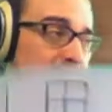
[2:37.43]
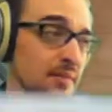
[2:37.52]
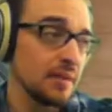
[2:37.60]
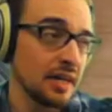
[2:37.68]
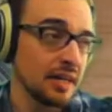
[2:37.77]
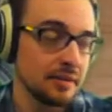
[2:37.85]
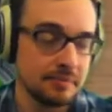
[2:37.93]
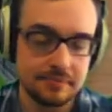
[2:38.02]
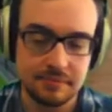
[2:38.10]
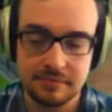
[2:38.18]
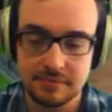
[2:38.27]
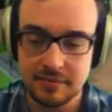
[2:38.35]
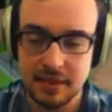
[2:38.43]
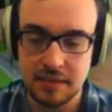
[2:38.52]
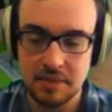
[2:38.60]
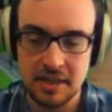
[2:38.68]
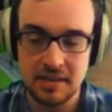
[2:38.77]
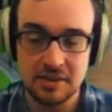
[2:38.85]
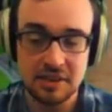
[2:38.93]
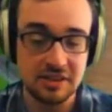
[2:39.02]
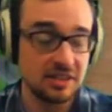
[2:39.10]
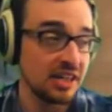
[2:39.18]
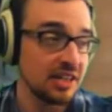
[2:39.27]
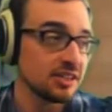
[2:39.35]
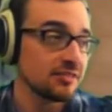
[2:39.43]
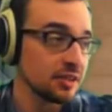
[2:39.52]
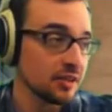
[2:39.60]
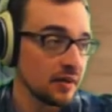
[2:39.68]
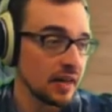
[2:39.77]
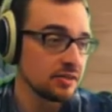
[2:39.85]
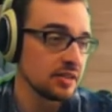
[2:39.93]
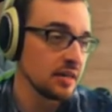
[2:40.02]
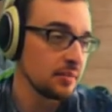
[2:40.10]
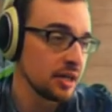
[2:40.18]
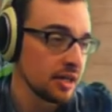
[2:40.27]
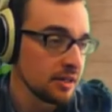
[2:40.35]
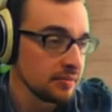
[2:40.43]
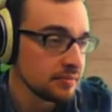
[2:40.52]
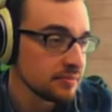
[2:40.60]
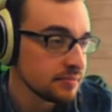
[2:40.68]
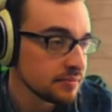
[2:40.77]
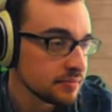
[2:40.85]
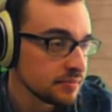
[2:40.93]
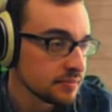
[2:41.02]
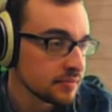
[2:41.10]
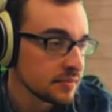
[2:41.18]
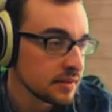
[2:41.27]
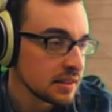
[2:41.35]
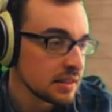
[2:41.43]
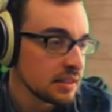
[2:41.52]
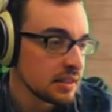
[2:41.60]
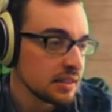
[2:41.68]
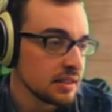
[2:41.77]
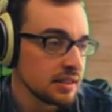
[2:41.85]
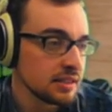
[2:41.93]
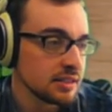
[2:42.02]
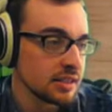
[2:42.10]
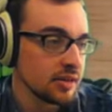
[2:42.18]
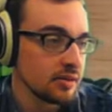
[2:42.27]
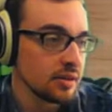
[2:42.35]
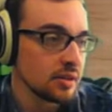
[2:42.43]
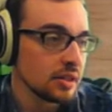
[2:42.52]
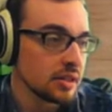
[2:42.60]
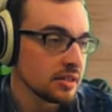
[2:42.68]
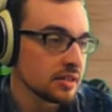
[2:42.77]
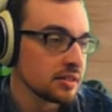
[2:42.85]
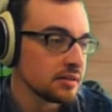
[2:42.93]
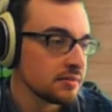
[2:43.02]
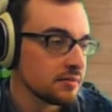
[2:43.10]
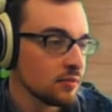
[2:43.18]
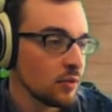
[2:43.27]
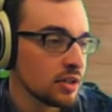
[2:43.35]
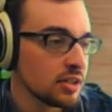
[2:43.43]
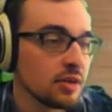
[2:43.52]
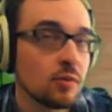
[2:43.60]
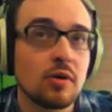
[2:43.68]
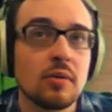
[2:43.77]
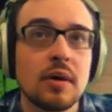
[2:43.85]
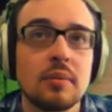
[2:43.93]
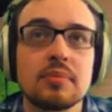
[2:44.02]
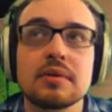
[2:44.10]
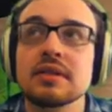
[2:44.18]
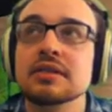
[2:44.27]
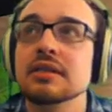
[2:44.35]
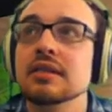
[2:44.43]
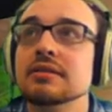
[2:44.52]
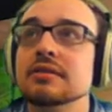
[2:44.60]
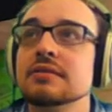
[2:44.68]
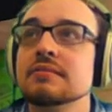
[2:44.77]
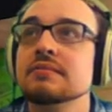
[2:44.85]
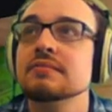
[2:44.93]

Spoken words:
an 8x8. Anybody have any success in figuring out the 8x8? Is there a link? What is the warm-up? It's this.